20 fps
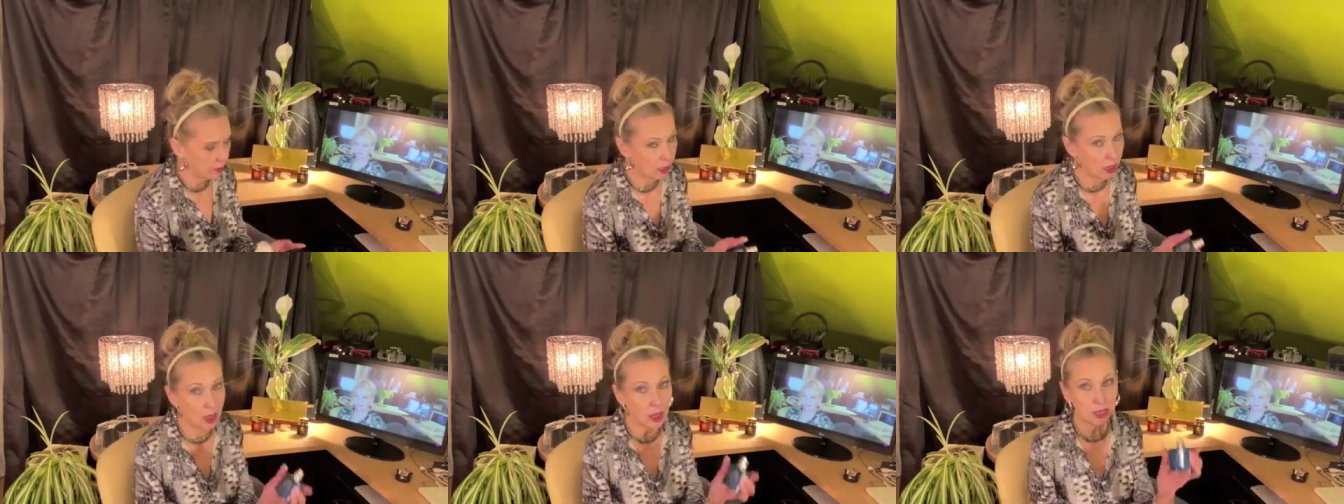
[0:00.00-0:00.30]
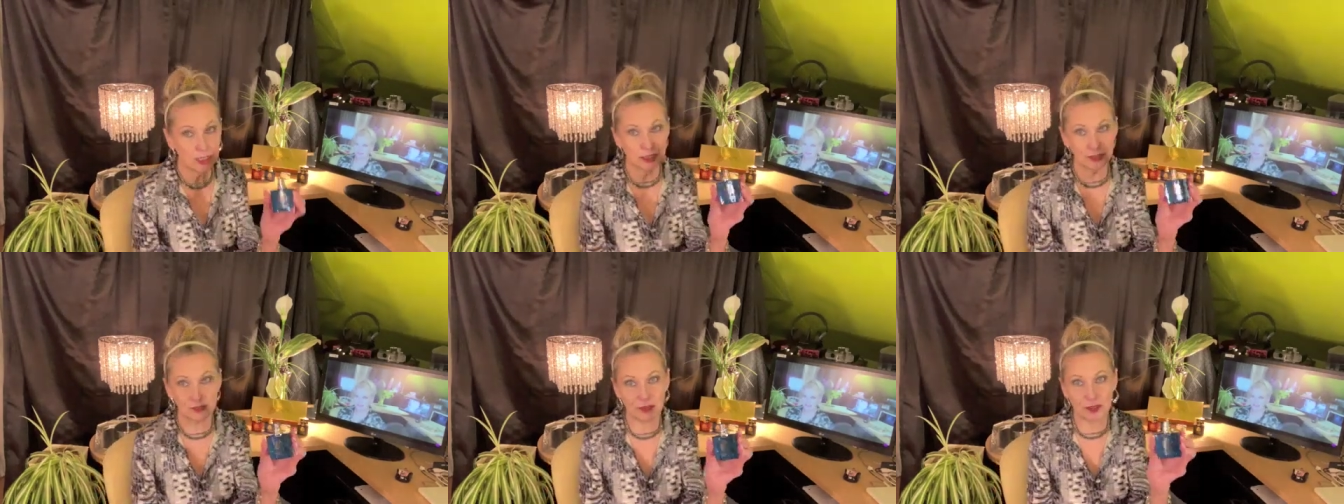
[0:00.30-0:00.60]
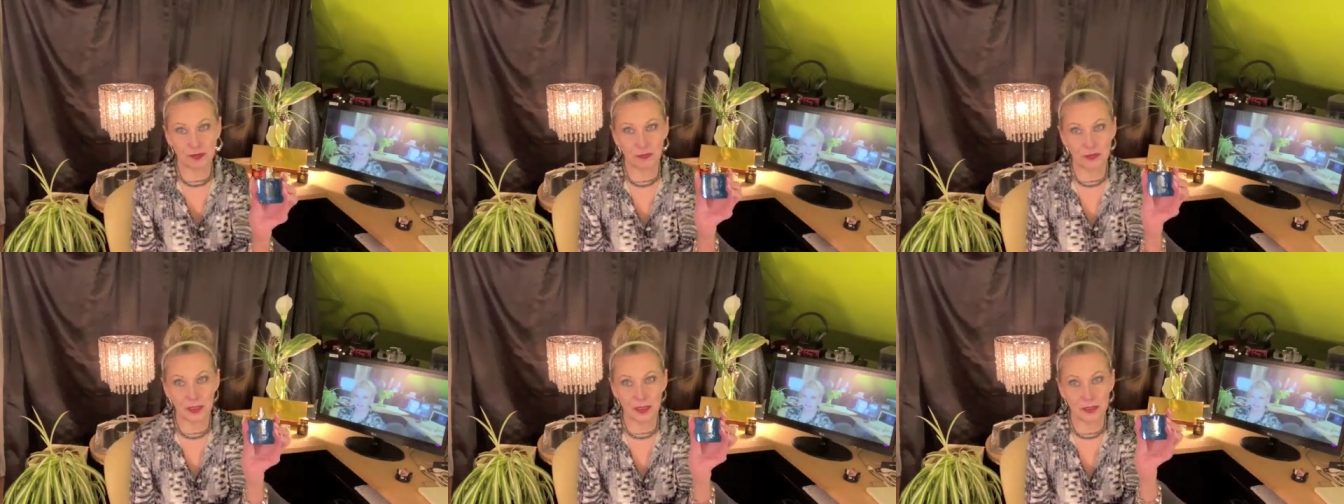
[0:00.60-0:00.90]

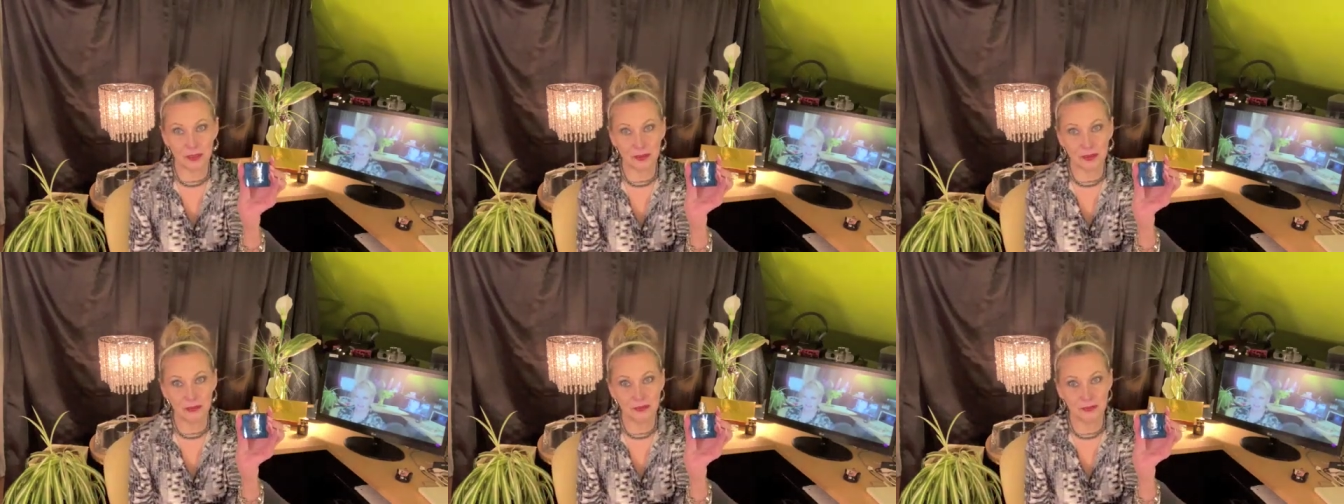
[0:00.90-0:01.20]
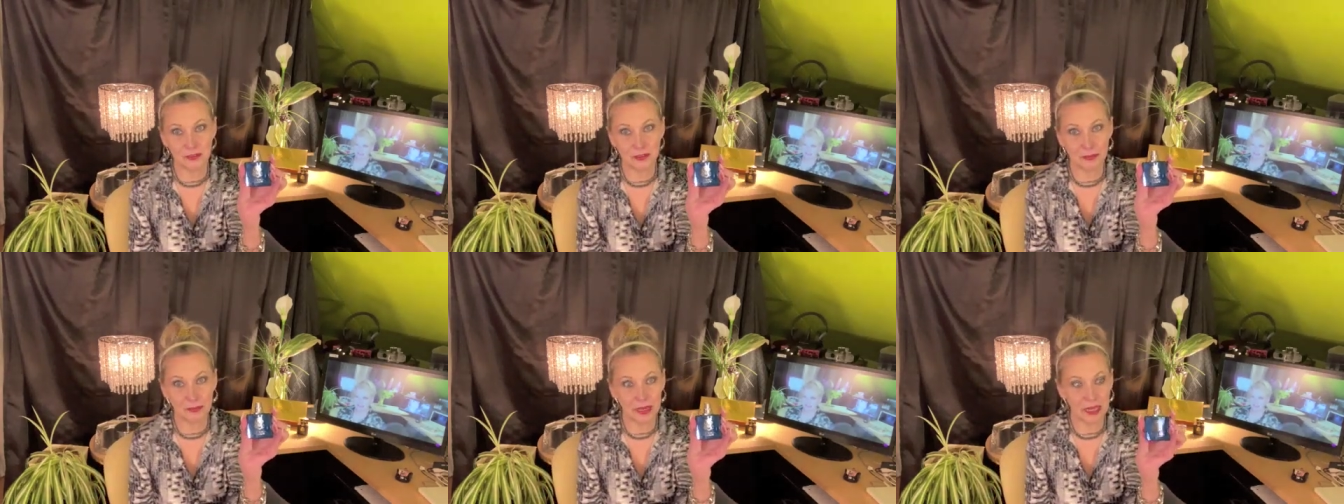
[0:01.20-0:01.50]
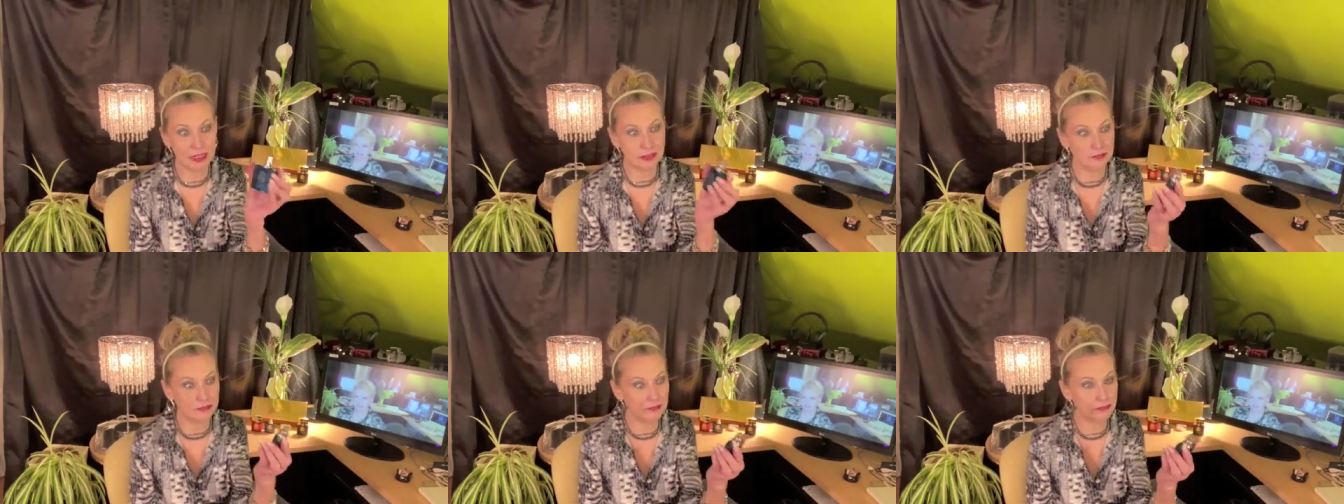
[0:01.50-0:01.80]
Oxford Bleu for
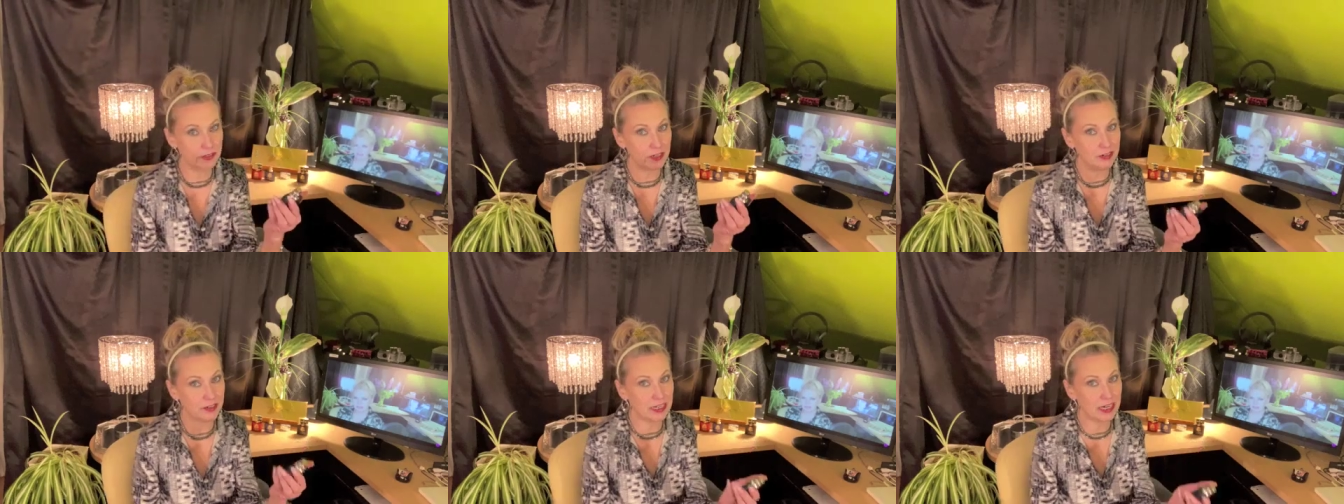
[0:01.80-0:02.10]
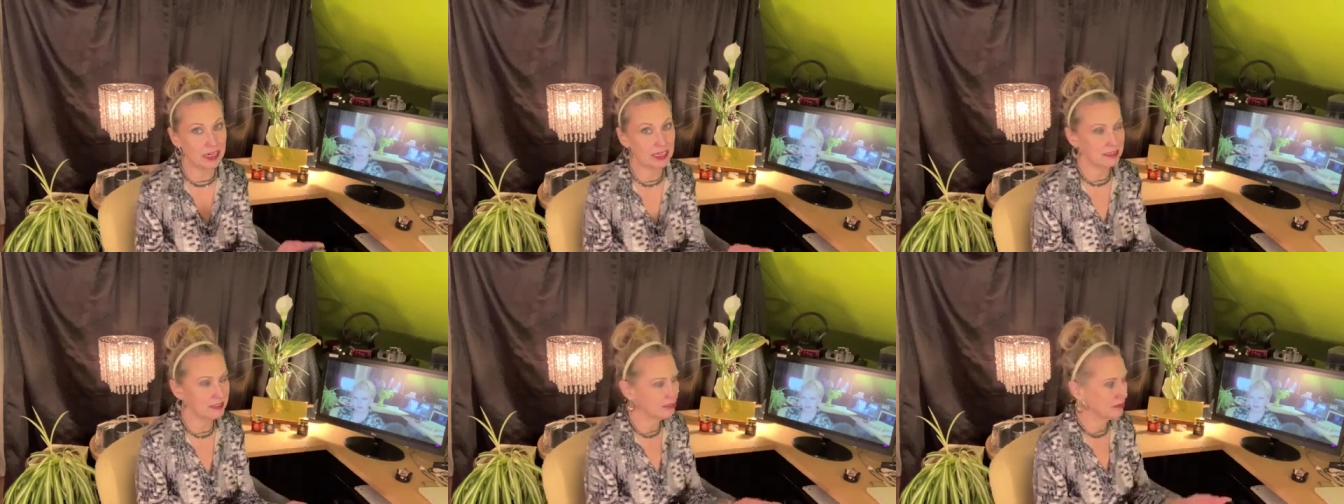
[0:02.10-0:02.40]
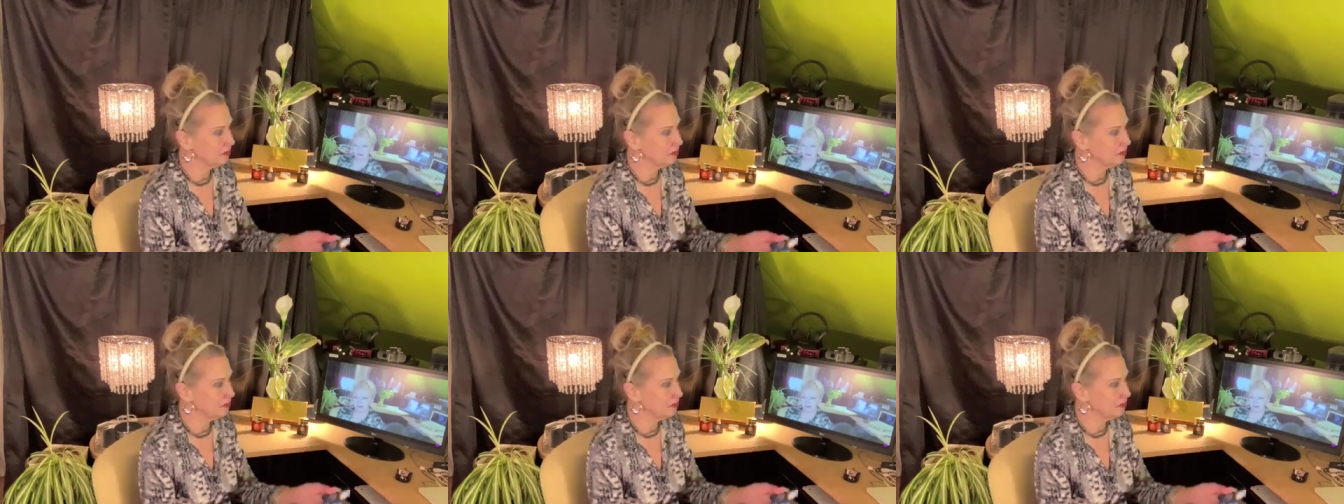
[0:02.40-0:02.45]
men, very nice.